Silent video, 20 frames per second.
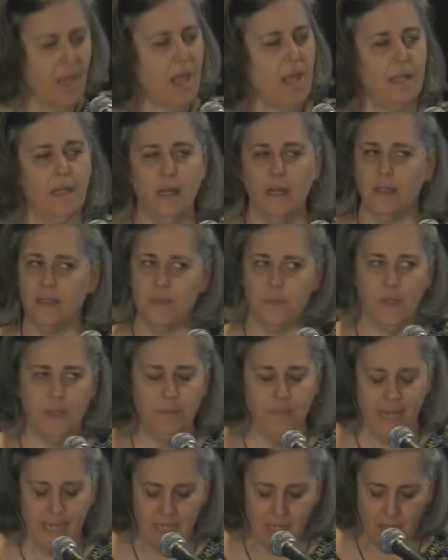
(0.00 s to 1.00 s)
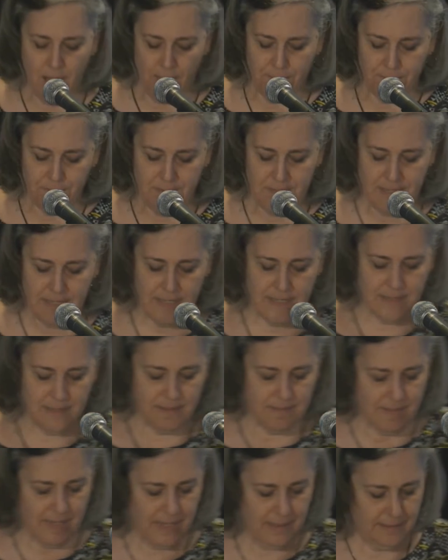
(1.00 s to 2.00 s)
There's been many
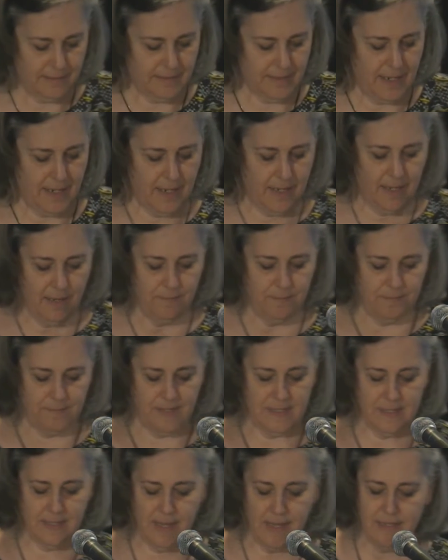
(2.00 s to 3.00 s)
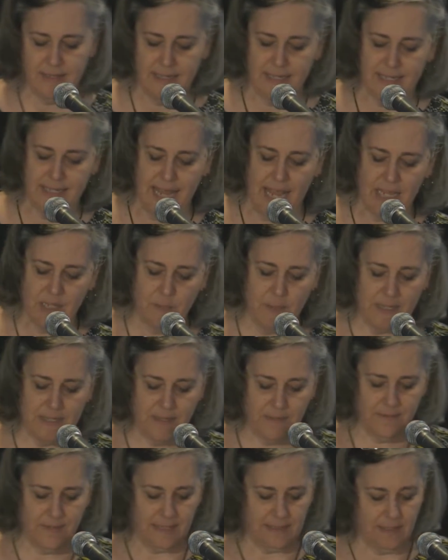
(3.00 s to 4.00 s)
conferences that have discussed these
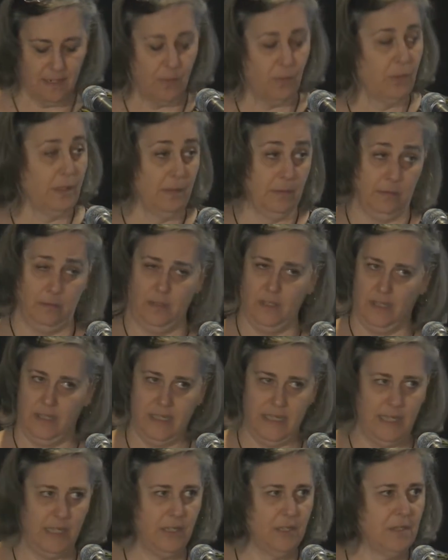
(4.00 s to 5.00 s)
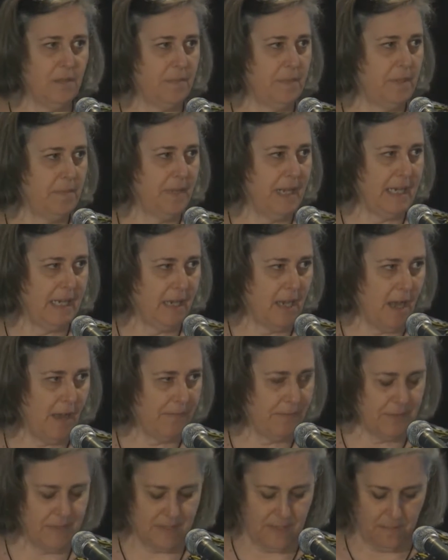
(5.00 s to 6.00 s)
aspects of it. There will continue to be many
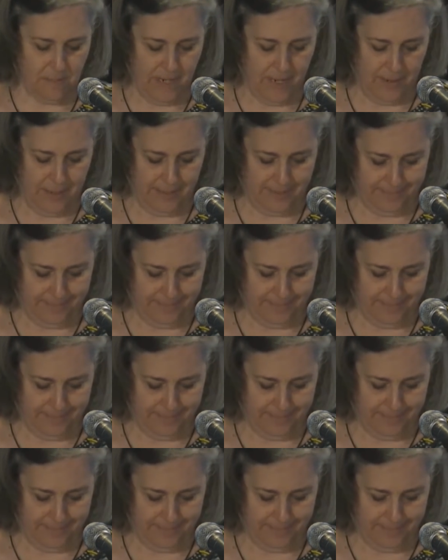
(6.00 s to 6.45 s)
conferences about it.